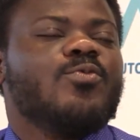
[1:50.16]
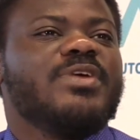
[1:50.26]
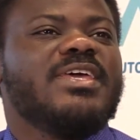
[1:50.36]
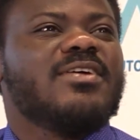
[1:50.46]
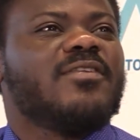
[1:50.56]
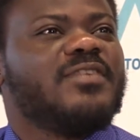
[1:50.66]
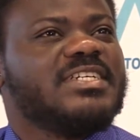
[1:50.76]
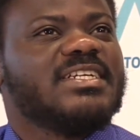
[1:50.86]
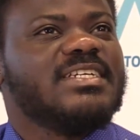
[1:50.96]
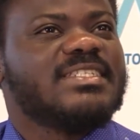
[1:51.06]
We
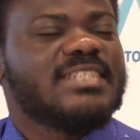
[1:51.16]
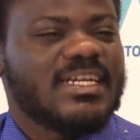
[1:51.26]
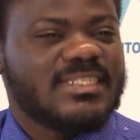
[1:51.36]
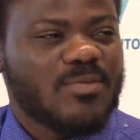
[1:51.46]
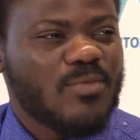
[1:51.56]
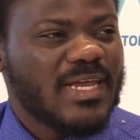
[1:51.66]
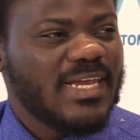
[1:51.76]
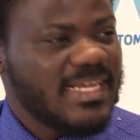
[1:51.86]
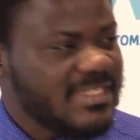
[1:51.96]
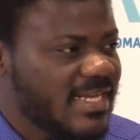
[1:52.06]
officially started somewhere
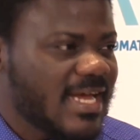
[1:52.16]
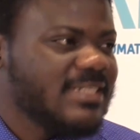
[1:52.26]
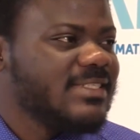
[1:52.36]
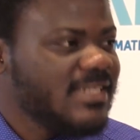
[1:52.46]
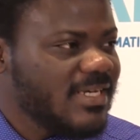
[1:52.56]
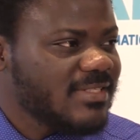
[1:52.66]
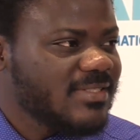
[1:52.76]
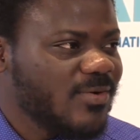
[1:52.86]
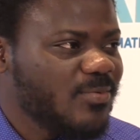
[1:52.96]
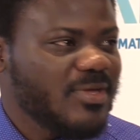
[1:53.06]
late last year,
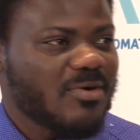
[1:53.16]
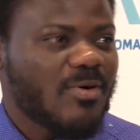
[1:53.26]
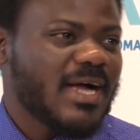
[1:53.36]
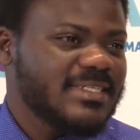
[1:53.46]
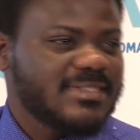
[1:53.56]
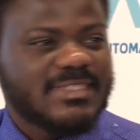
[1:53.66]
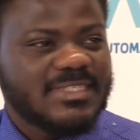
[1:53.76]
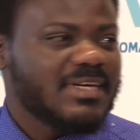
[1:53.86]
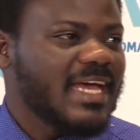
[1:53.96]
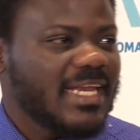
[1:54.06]
so we're quite
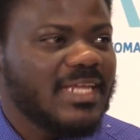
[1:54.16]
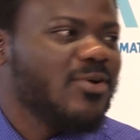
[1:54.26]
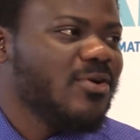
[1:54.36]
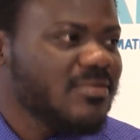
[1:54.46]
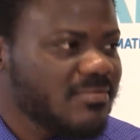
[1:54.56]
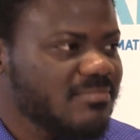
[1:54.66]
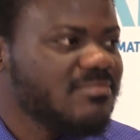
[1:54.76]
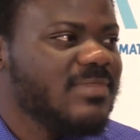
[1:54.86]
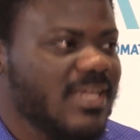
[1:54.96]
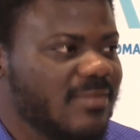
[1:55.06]
still early on.
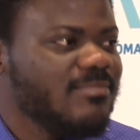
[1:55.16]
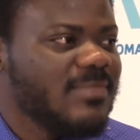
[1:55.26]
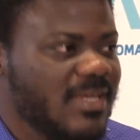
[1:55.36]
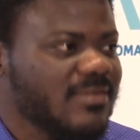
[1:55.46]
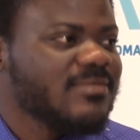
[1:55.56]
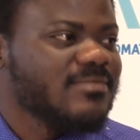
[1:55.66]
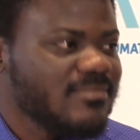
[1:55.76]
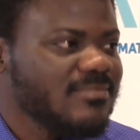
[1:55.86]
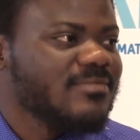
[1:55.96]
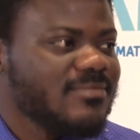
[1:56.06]
Yes, yeah, yeah.
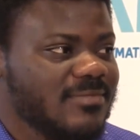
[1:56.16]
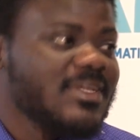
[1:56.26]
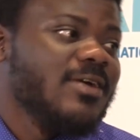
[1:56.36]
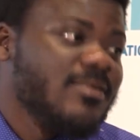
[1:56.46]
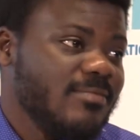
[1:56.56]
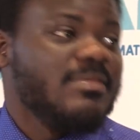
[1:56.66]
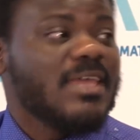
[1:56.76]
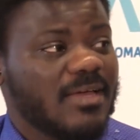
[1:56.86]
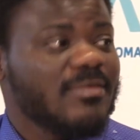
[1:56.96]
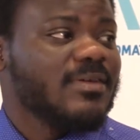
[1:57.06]
gathering data. Yeah,
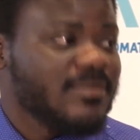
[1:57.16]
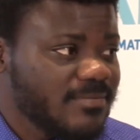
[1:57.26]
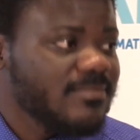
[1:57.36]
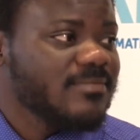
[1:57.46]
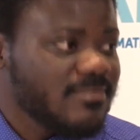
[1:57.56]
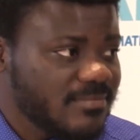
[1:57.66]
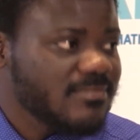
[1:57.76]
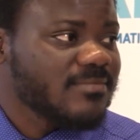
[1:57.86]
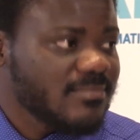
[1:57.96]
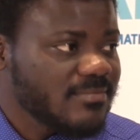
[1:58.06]
but you yeah. say you're
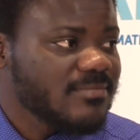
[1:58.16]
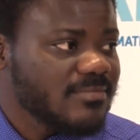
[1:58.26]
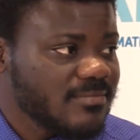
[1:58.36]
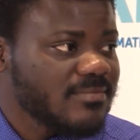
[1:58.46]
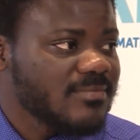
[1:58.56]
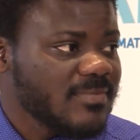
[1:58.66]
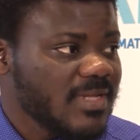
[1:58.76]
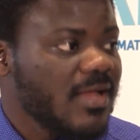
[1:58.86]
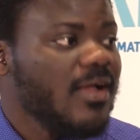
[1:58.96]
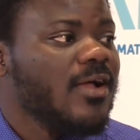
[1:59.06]
already diagnosing
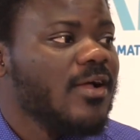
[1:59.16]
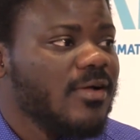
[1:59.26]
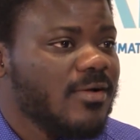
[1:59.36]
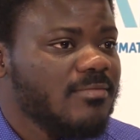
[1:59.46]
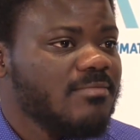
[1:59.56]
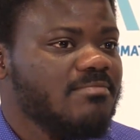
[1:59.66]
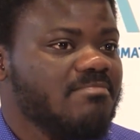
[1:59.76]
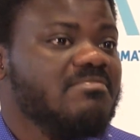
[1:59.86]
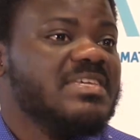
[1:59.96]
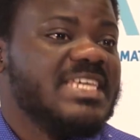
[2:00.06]
ten diseases.
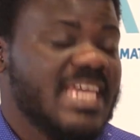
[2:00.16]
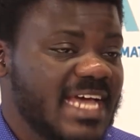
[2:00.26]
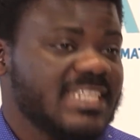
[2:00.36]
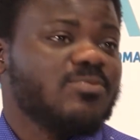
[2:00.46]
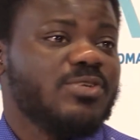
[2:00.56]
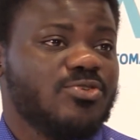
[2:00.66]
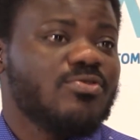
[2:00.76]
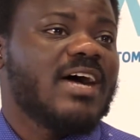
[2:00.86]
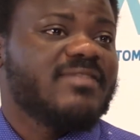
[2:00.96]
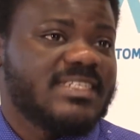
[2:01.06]
Yes, we
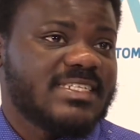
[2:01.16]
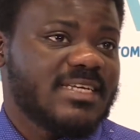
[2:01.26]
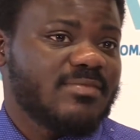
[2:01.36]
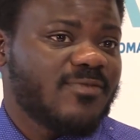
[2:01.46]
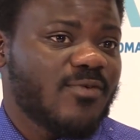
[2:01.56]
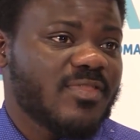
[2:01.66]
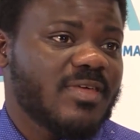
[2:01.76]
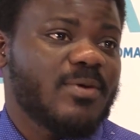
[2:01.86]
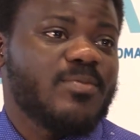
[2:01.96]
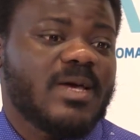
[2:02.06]
do have systems for
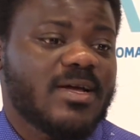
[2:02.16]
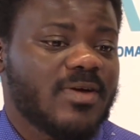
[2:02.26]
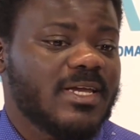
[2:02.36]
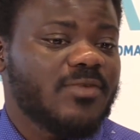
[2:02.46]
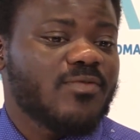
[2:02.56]
them, and we are currently